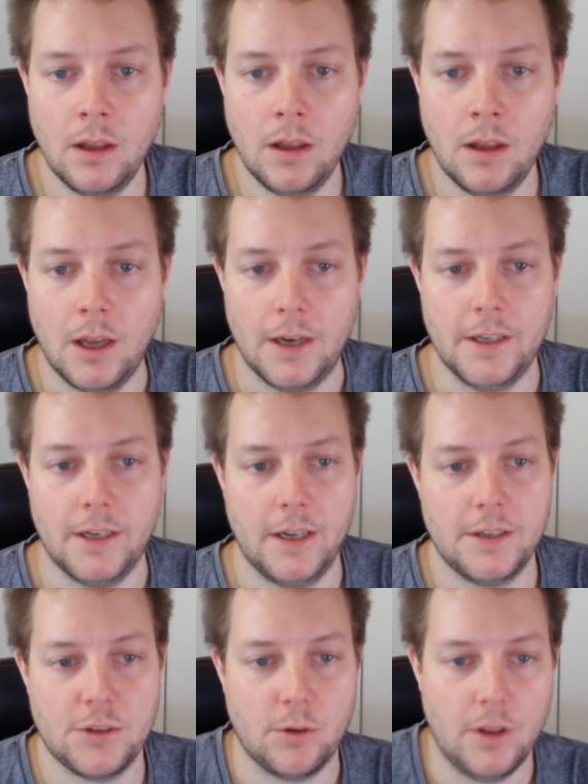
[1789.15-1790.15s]
and hit
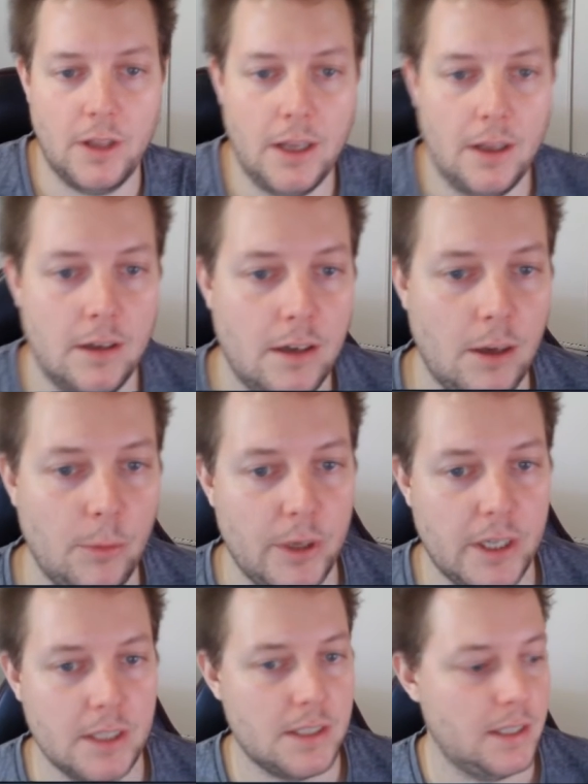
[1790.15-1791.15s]
enter on that. And we
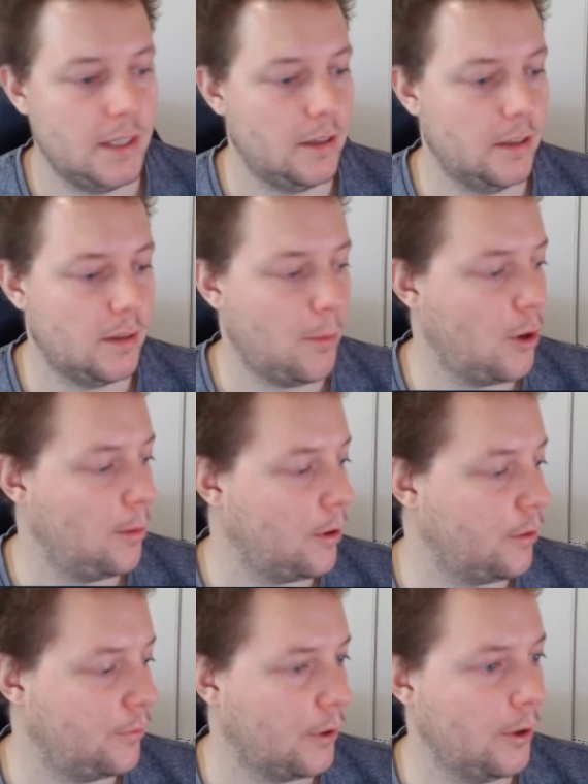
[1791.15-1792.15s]
can see that the
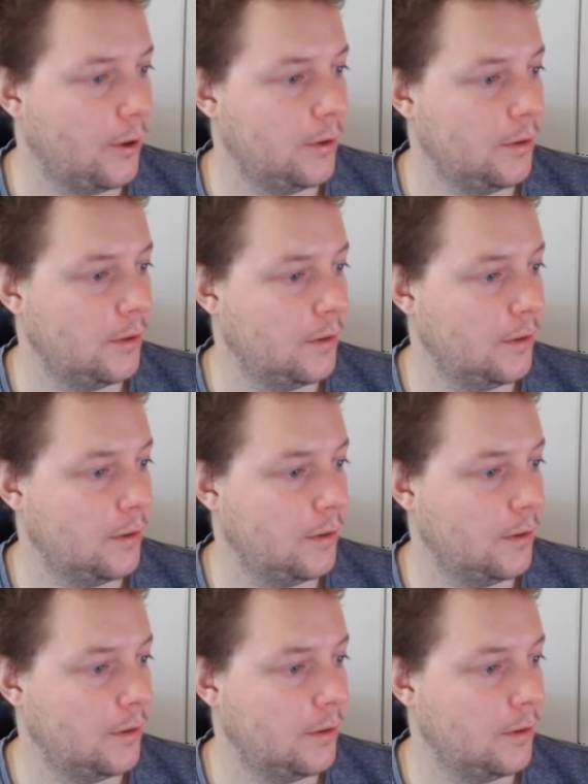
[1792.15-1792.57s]
mobile phone